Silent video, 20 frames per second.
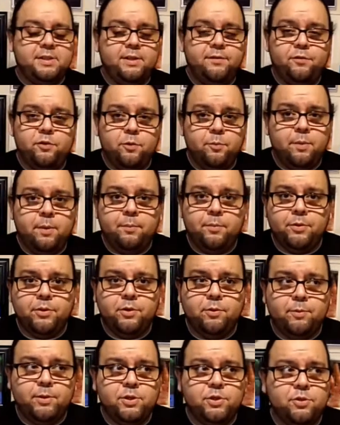If you remember
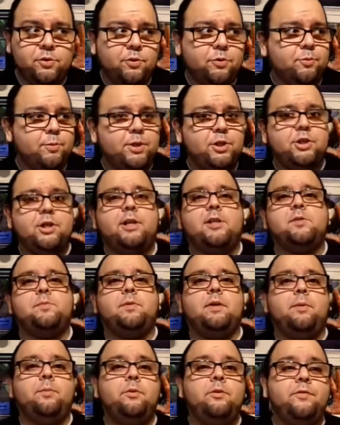the original three Child's
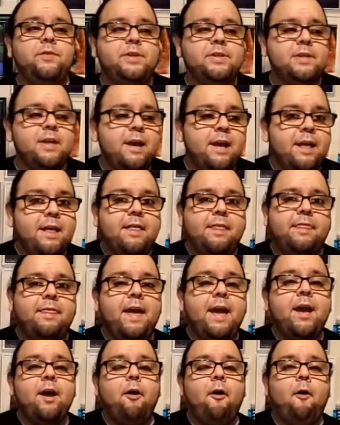Play movies,
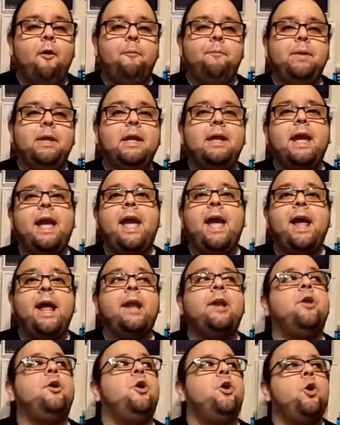they all
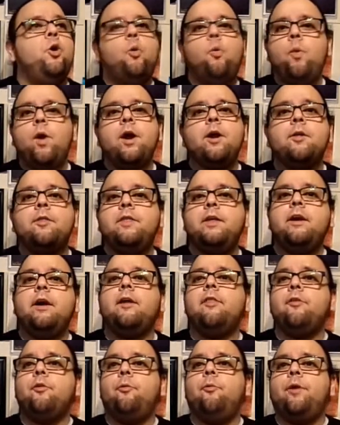began where the
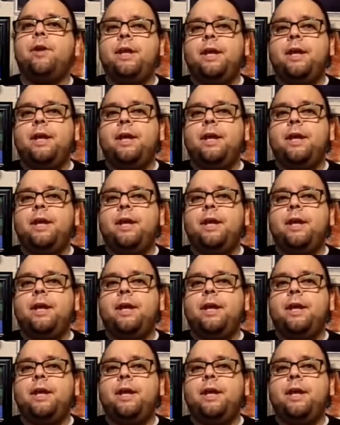other one